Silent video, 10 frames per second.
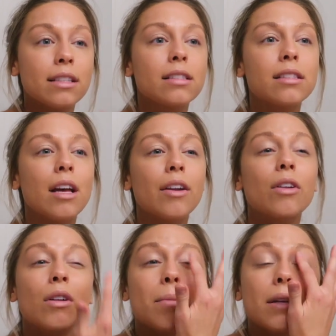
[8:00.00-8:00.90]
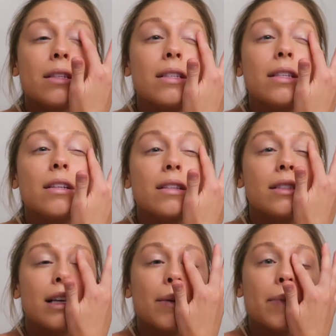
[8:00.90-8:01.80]
subtle but still
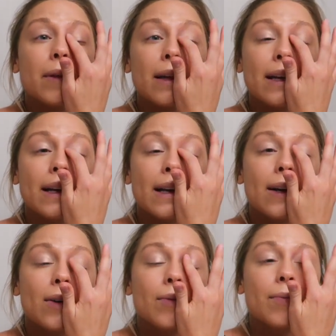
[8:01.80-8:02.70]
something, you know?